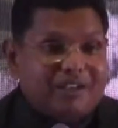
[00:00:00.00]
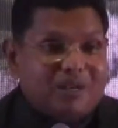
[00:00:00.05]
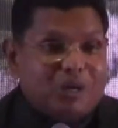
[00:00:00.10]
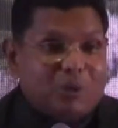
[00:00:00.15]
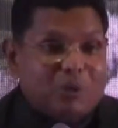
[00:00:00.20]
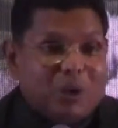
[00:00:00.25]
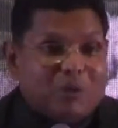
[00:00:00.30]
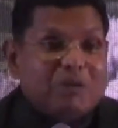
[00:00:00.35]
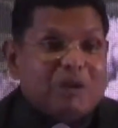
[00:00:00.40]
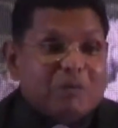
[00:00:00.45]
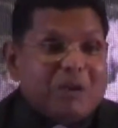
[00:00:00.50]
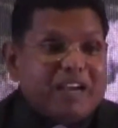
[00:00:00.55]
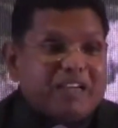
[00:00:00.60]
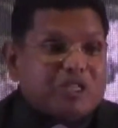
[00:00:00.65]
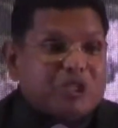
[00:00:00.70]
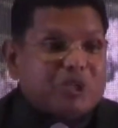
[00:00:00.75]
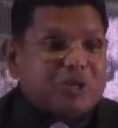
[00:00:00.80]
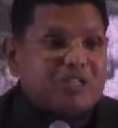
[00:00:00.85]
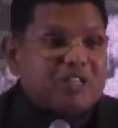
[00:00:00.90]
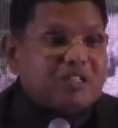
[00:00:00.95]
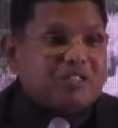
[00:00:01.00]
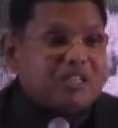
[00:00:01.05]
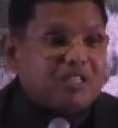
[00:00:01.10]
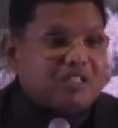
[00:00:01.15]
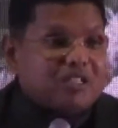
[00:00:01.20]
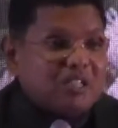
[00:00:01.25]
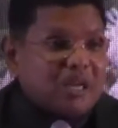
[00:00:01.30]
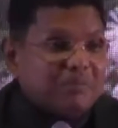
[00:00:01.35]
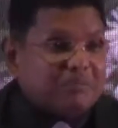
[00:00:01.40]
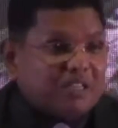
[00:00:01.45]
We will make sure that
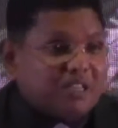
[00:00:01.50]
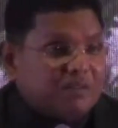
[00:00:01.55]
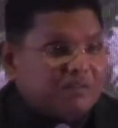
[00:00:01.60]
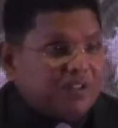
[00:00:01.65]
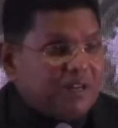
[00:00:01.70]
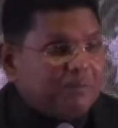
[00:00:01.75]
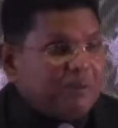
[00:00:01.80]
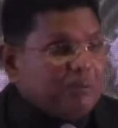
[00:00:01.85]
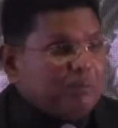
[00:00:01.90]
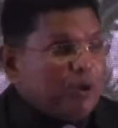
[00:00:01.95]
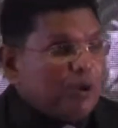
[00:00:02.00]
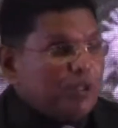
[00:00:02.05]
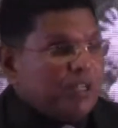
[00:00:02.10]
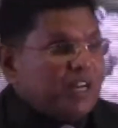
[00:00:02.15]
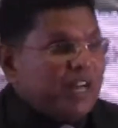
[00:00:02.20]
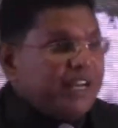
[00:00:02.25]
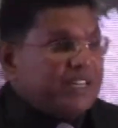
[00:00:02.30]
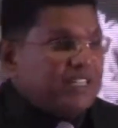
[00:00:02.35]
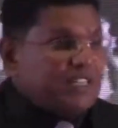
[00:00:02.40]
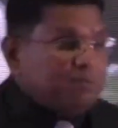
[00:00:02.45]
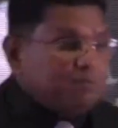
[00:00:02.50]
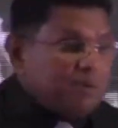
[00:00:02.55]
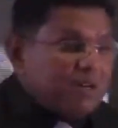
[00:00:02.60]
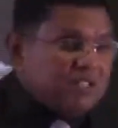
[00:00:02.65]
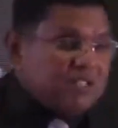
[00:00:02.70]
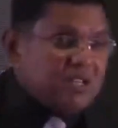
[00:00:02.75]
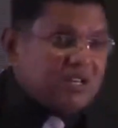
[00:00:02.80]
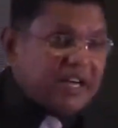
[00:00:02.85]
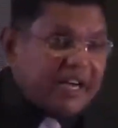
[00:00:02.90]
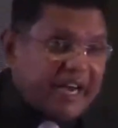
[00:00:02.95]
this time there will be more than
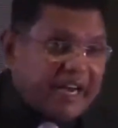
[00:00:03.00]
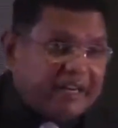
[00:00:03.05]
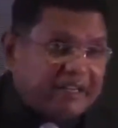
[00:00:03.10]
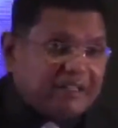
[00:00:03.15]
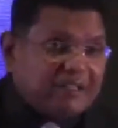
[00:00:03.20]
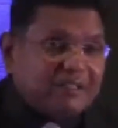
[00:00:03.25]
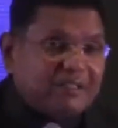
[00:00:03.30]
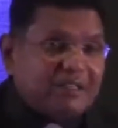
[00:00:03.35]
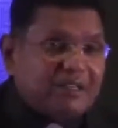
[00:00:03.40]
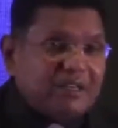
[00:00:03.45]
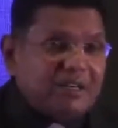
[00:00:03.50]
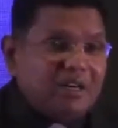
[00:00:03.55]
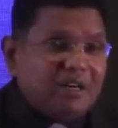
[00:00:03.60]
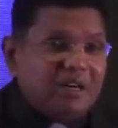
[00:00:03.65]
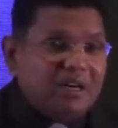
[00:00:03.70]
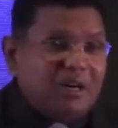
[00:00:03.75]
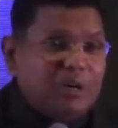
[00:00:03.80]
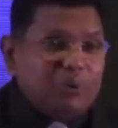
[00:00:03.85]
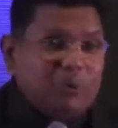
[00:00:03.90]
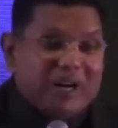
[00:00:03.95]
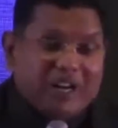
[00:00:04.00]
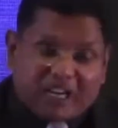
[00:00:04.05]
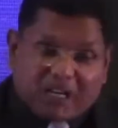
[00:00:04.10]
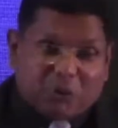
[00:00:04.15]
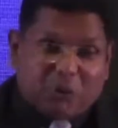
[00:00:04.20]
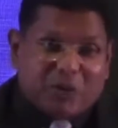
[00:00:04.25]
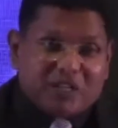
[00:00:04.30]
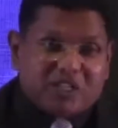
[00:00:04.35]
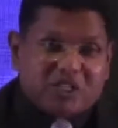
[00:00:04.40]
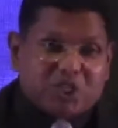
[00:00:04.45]
80% again. We
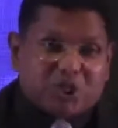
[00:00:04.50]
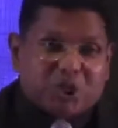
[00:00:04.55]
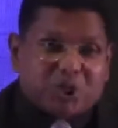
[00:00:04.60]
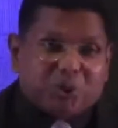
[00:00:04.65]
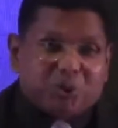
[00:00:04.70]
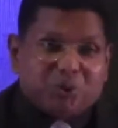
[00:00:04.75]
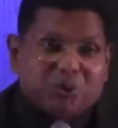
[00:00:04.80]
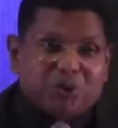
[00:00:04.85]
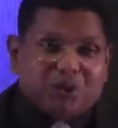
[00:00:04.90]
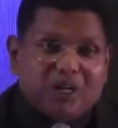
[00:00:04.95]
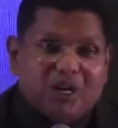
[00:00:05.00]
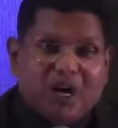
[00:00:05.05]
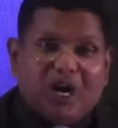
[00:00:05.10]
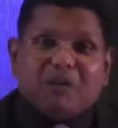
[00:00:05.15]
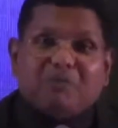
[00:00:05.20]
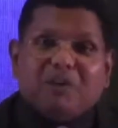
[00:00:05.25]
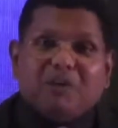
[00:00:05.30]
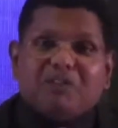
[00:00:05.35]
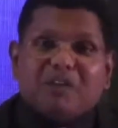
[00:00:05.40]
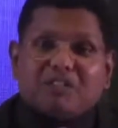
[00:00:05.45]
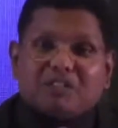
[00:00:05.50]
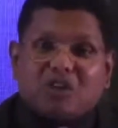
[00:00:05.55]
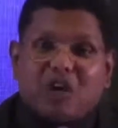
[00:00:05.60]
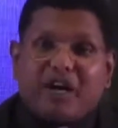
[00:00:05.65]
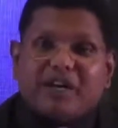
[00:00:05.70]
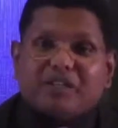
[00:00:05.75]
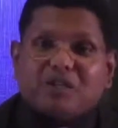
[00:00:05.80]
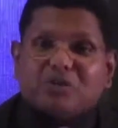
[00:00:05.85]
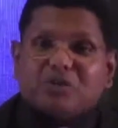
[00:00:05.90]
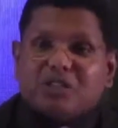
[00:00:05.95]
request you, and we will
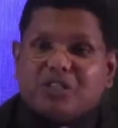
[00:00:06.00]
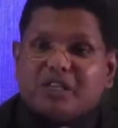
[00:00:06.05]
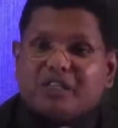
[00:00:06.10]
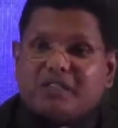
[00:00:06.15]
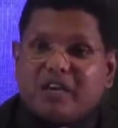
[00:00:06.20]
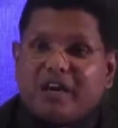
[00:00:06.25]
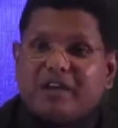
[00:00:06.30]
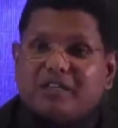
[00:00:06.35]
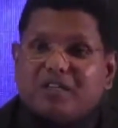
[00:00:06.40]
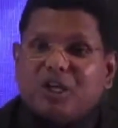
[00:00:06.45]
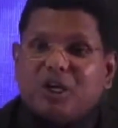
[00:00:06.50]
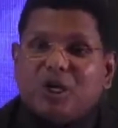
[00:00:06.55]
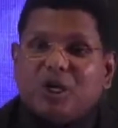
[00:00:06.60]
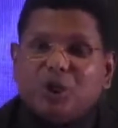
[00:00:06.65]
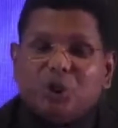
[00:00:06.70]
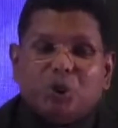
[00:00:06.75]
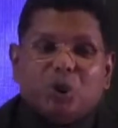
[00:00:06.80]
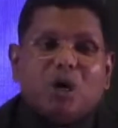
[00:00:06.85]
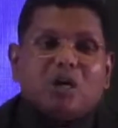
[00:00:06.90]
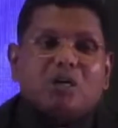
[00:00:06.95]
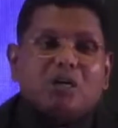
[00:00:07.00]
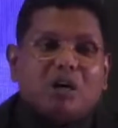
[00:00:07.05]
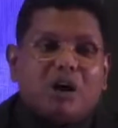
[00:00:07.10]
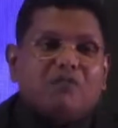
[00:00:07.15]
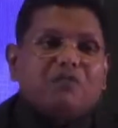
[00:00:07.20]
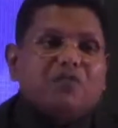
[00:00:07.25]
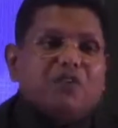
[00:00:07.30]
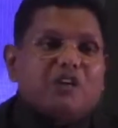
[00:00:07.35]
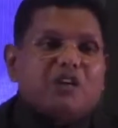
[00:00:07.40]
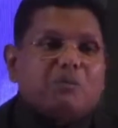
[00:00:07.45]
try to see that you're
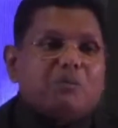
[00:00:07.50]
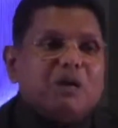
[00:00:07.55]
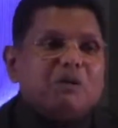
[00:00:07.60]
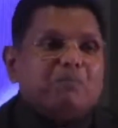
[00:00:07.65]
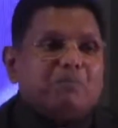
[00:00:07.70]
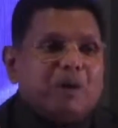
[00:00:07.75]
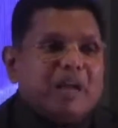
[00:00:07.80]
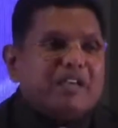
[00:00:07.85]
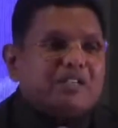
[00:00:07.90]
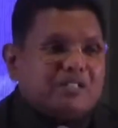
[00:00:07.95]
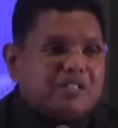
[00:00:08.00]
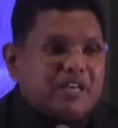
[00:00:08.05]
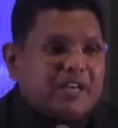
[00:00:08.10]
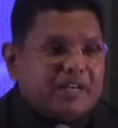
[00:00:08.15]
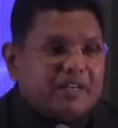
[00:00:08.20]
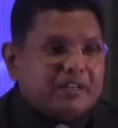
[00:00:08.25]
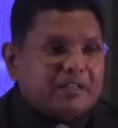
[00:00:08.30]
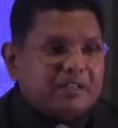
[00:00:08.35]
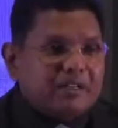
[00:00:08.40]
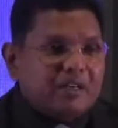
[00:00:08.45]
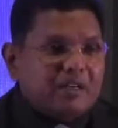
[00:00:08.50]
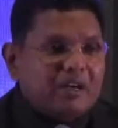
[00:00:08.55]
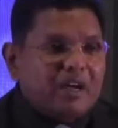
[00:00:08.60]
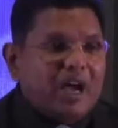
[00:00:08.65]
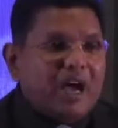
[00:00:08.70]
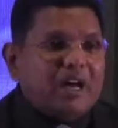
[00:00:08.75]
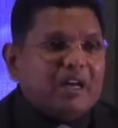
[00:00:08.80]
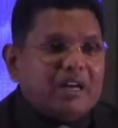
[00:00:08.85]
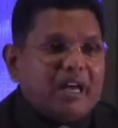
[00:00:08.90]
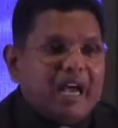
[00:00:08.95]
comfortably placed there
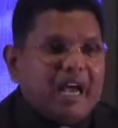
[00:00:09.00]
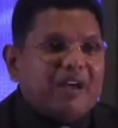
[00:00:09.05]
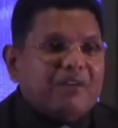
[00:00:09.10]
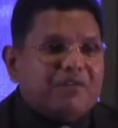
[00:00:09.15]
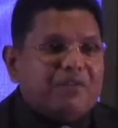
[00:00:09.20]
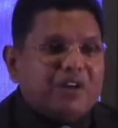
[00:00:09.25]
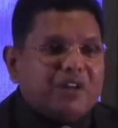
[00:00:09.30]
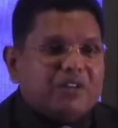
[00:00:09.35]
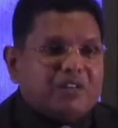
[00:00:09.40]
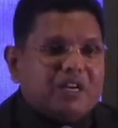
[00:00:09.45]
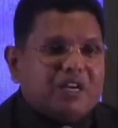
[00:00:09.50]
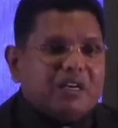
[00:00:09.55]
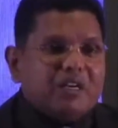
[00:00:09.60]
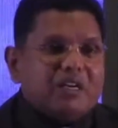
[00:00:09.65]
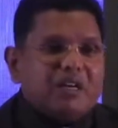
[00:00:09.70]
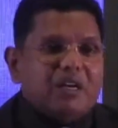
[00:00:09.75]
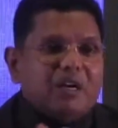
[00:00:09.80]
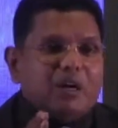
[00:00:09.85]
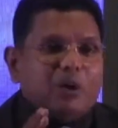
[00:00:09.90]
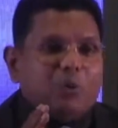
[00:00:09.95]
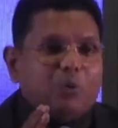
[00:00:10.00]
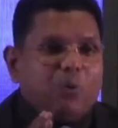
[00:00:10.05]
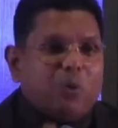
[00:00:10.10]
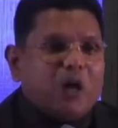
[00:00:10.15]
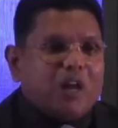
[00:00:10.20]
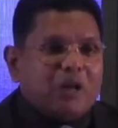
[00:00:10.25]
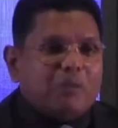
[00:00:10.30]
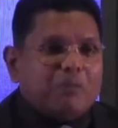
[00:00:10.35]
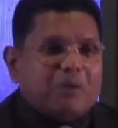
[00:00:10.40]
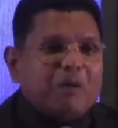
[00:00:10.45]
and everything
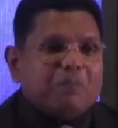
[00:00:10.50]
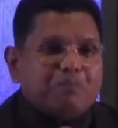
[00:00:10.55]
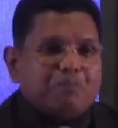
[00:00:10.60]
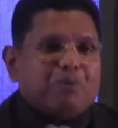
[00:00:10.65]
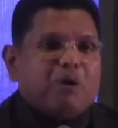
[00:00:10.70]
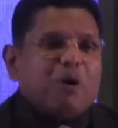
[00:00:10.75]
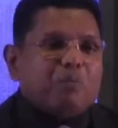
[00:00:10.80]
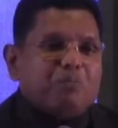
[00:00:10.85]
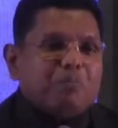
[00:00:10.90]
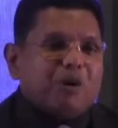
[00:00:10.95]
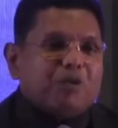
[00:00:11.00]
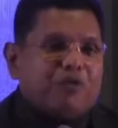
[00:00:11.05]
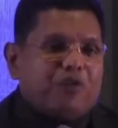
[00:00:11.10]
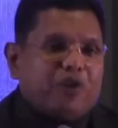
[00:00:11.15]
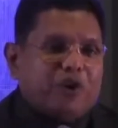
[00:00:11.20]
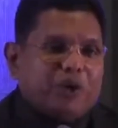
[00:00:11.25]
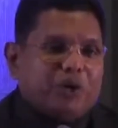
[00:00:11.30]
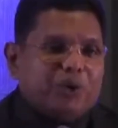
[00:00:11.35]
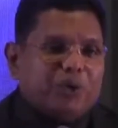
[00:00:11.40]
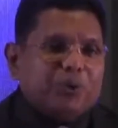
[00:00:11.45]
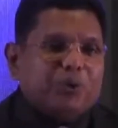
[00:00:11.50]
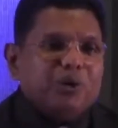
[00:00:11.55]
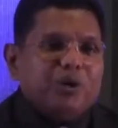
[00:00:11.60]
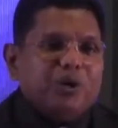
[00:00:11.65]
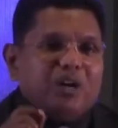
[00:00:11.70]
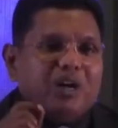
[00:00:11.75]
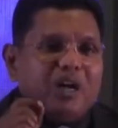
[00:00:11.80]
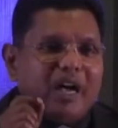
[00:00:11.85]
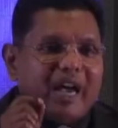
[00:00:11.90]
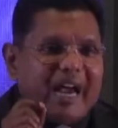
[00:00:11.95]
will be proper for you.
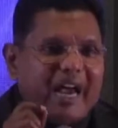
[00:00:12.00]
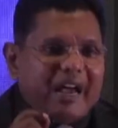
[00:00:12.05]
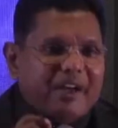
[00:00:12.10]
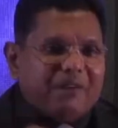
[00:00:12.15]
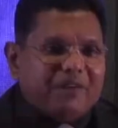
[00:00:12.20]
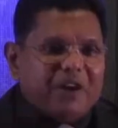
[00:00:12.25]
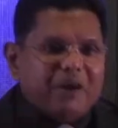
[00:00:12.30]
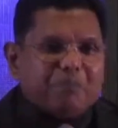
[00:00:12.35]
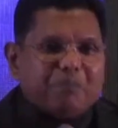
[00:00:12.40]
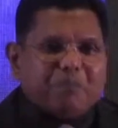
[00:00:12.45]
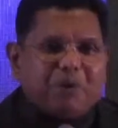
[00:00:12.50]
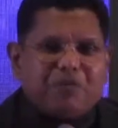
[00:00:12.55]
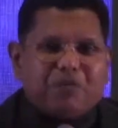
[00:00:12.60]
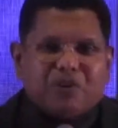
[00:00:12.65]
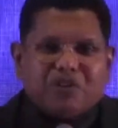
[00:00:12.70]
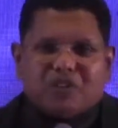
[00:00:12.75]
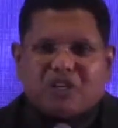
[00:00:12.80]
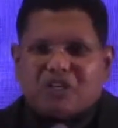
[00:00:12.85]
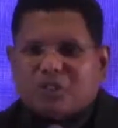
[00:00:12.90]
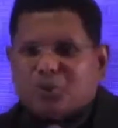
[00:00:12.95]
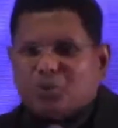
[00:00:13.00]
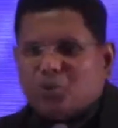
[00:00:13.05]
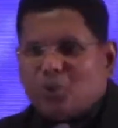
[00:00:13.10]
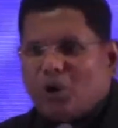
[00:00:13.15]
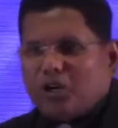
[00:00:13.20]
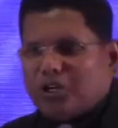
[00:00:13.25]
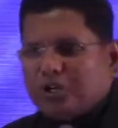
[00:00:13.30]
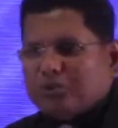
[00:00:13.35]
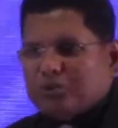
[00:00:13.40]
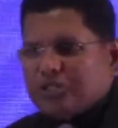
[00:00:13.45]
Every professor's,
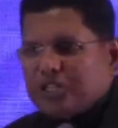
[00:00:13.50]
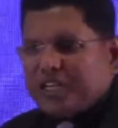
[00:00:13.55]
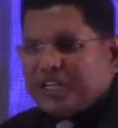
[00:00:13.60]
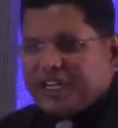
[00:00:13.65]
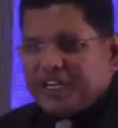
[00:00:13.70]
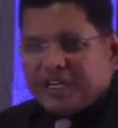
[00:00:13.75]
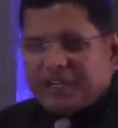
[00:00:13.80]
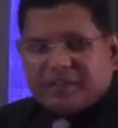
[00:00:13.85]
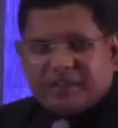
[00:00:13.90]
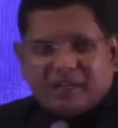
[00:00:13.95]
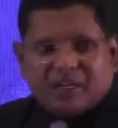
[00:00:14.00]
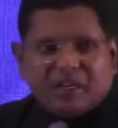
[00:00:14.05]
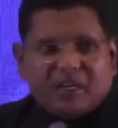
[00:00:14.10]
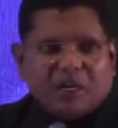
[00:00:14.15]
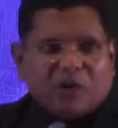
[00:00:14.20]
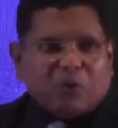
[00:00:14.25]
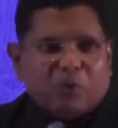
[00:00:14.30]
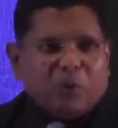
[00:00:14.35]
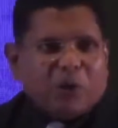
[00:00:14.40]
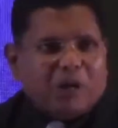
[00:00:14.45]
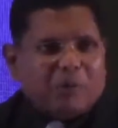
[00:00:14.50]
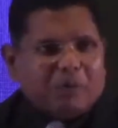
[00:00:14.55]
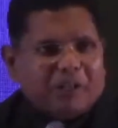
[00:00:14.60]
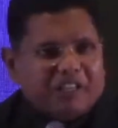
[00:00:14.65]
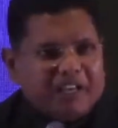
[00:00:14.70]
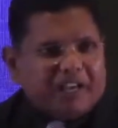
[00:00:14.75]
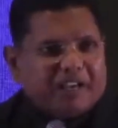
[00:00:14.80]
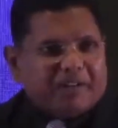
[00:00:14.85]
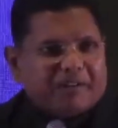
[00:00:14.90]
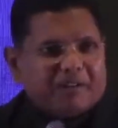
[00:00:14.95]
what you see here, will be
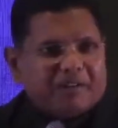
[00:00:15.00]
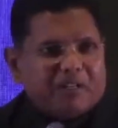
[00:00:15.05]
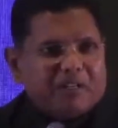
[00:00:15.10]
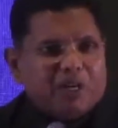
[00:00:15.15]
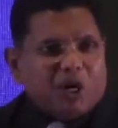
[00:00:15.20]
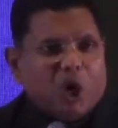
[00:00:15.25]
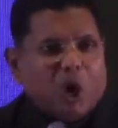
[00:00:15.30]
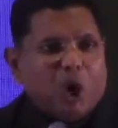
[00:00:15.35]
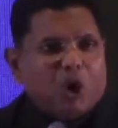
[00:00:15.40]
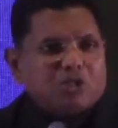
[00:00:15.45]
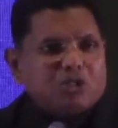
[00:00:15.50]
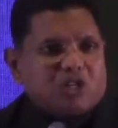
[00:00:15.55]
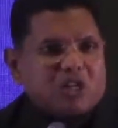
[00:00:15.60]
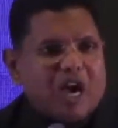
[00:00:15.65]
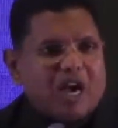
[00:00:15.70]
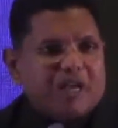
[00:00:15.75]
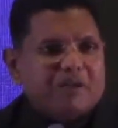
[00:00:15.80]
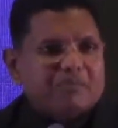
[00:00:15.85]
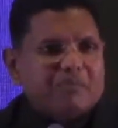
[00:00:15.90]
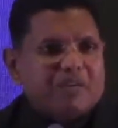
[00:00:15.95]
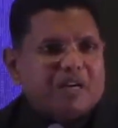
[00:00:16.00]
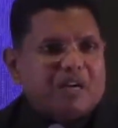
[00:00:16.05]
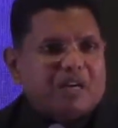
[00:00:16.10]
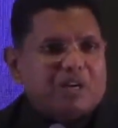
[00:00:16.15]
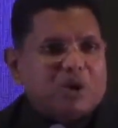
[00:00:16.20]
there on time and